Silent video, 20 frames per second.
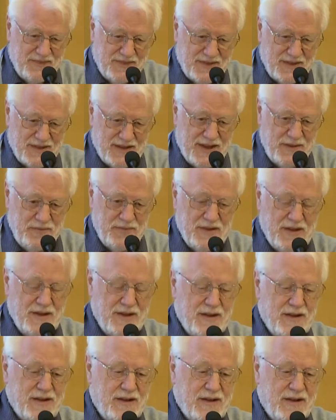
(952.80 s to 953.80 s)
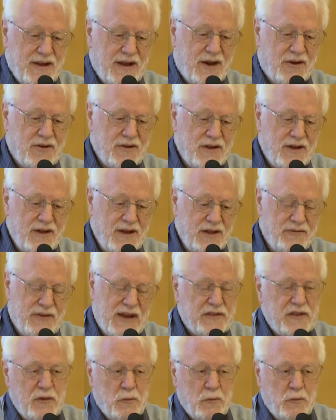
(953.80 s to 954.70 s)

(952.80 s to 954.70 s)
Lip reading: okay? Now, in fact,